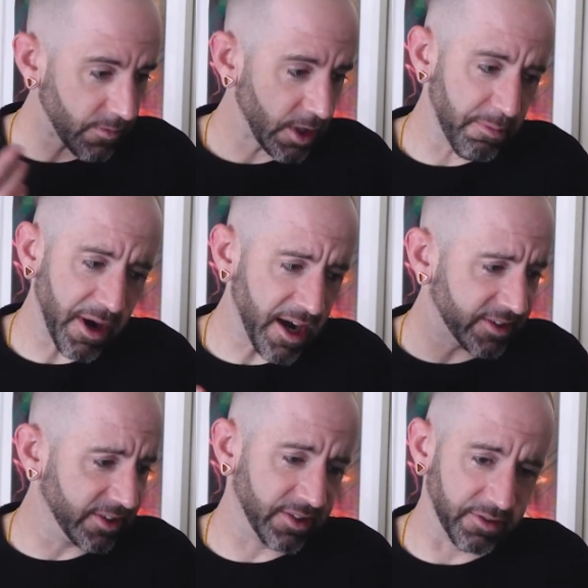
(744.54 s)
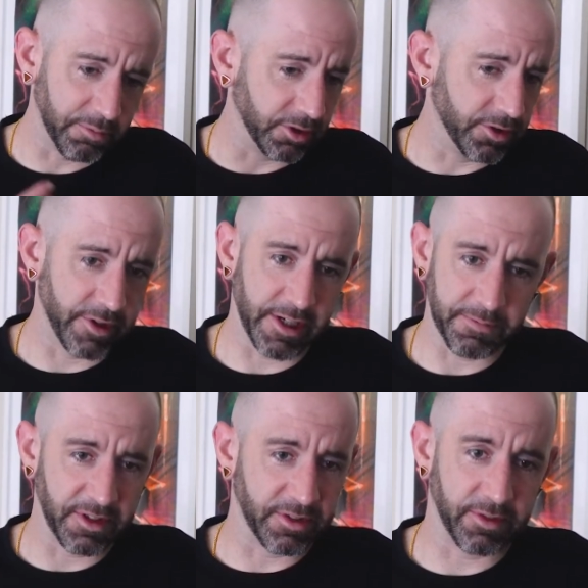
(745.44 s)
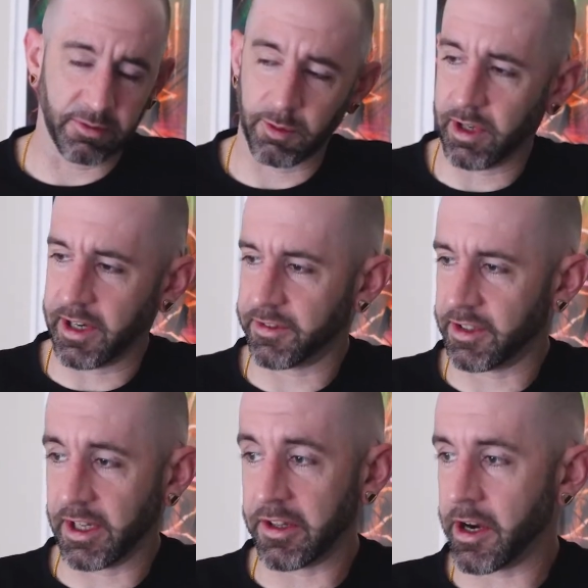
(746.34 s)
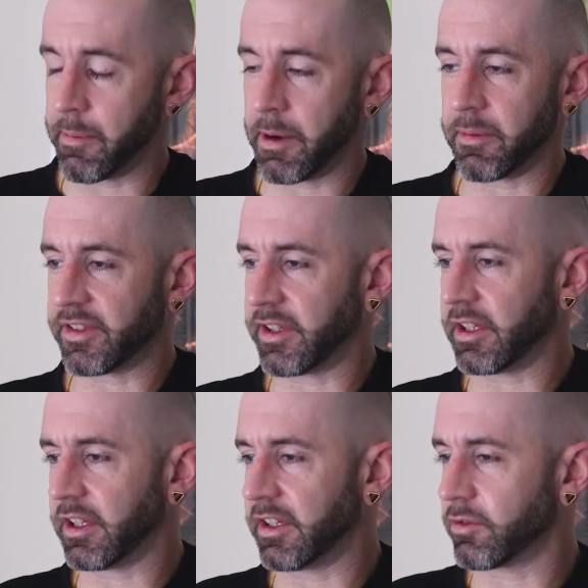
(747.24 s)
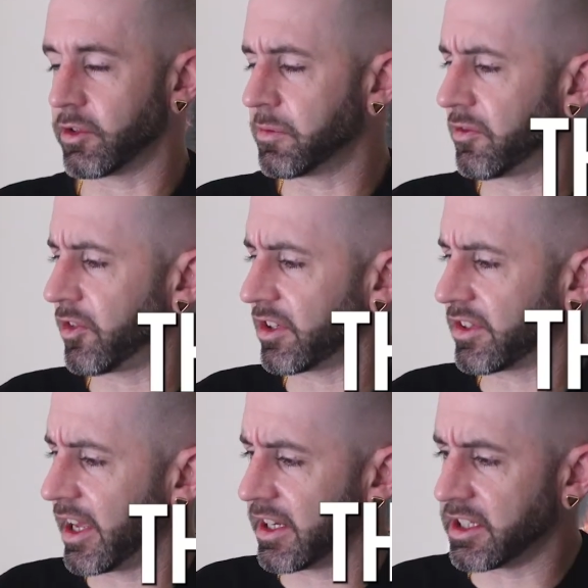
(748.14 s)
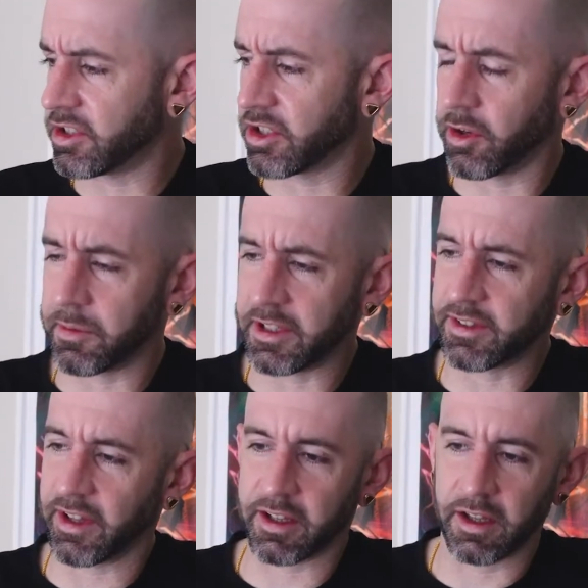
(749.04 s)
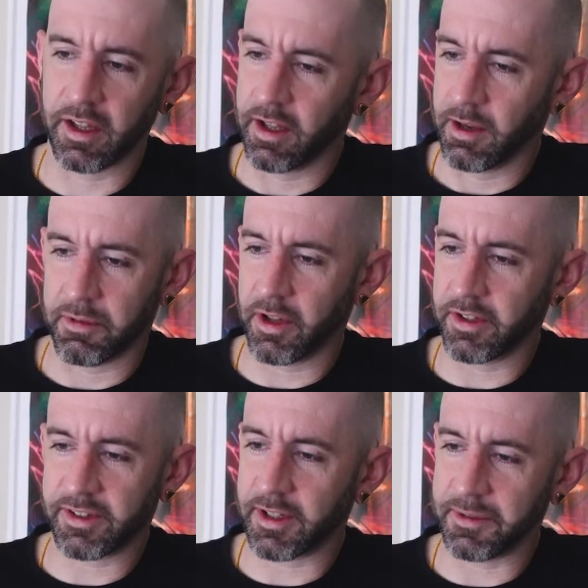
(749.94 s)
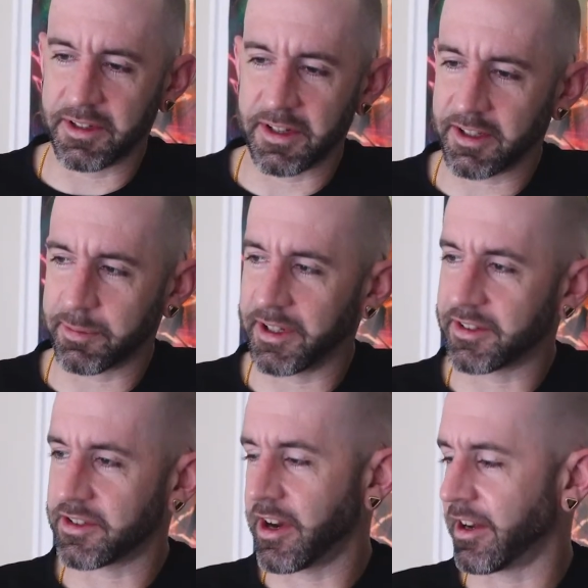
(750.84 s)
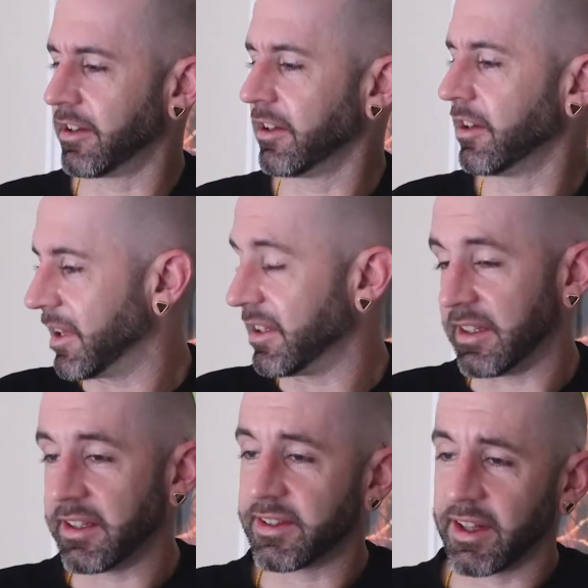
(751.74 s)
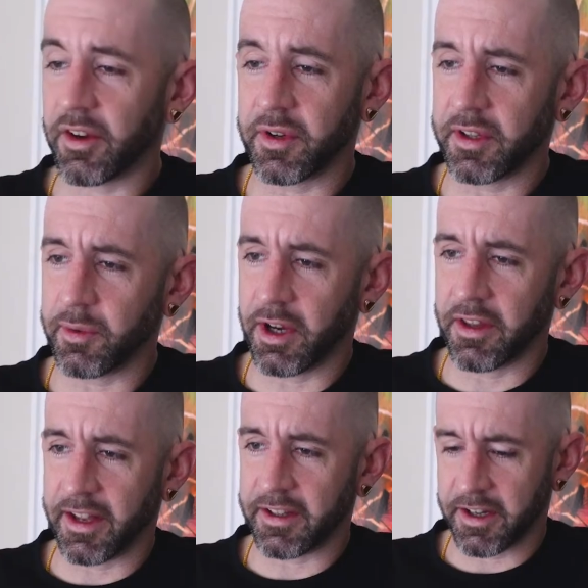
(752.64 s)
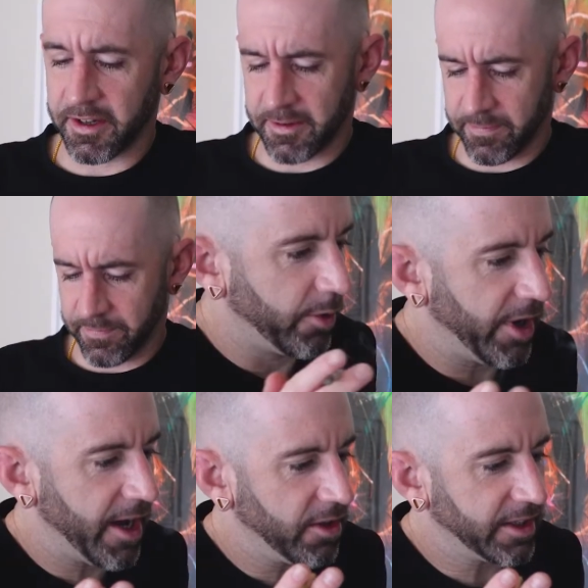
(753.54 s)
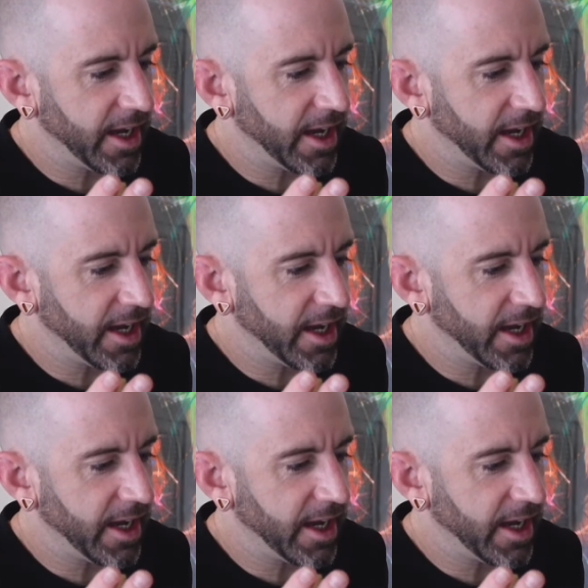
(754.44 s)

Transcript: boxes of Blue Dream, just one after the other. I remember sitting in his room the first night. He's showing me. He's like, "Bro, this is gonna be the next big strain." It did sell really well that year. The way I look